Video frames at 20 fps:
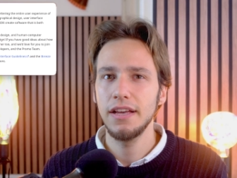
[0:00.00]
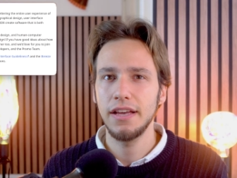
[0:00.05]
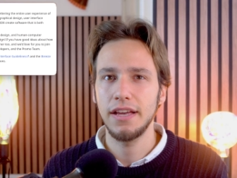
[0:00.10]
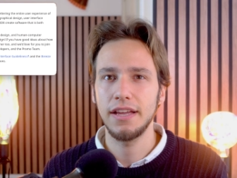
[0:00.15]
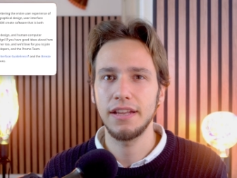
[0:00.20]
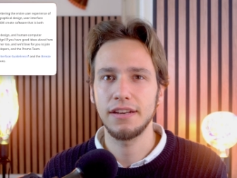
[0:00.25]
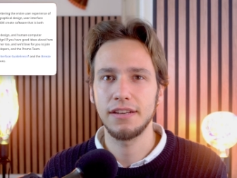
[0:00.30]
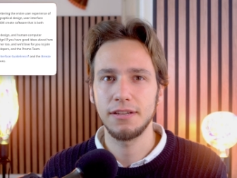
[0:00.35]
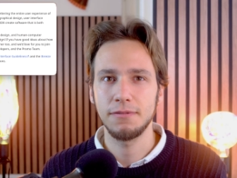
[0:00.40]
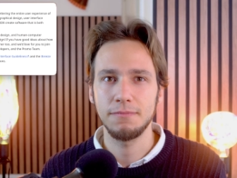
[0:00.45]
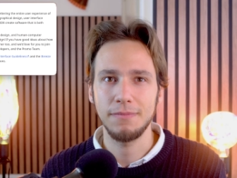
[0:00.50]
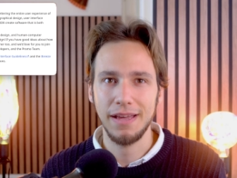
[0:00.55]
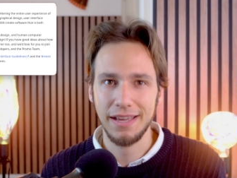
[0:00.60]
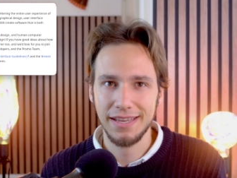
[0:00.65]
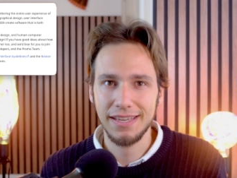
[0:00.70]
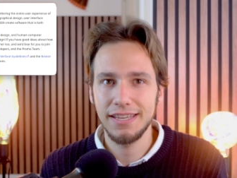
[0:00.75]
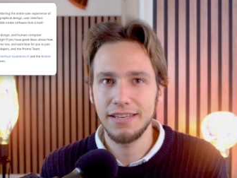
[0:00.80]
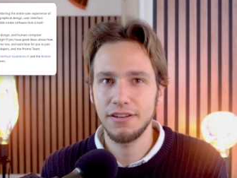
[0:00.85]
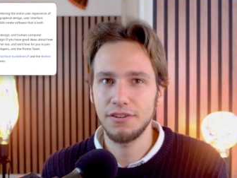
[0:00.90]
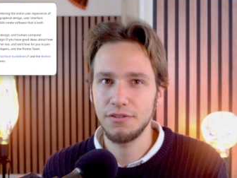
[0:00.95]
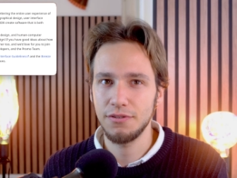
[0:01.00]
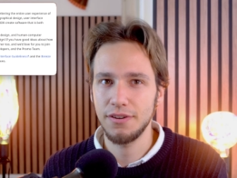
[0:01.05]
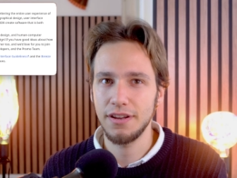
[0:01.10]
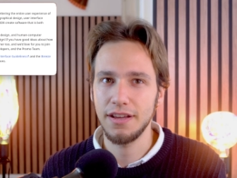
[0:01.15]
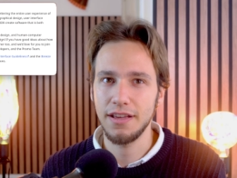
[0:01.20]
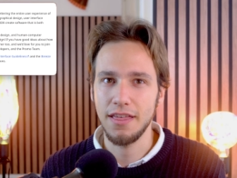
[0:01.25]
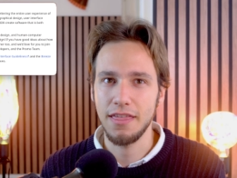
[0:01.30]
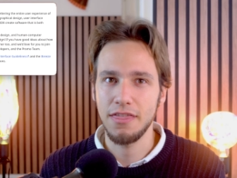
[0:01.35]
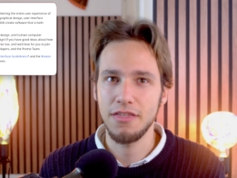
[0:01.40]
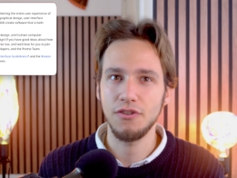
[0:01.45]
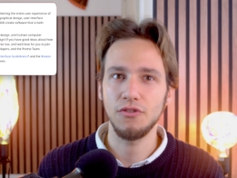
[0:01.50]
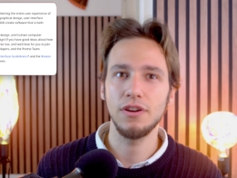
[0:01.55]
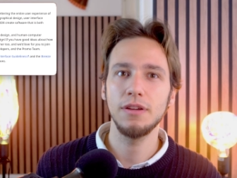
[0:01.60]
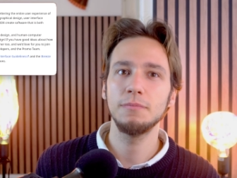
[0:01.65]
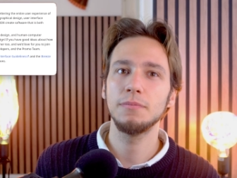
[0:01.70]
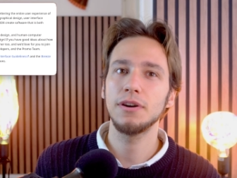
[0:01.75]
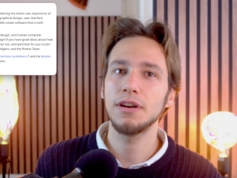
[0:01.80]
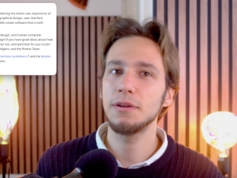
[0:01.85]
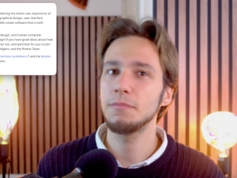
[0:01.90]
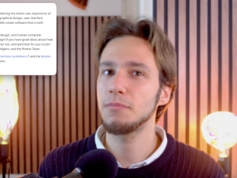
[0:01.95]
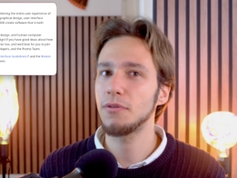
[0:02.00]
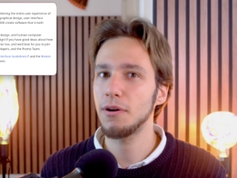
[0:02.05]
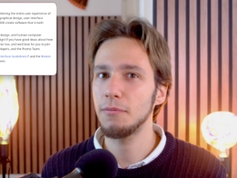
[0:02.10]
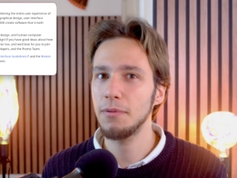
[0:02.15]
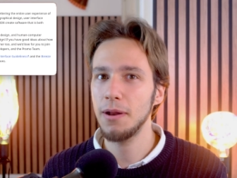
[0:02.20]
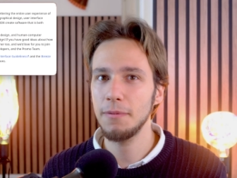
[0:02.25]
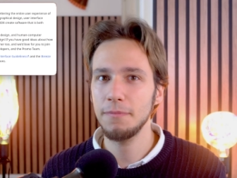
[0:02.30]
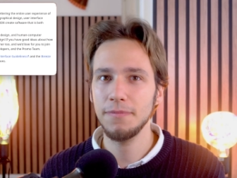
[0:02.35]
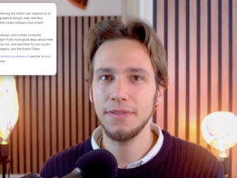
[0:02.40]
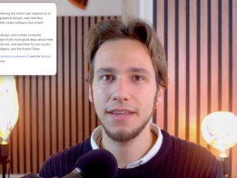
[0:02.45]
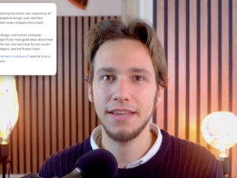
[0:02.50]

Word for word: and akin to the three-body problem,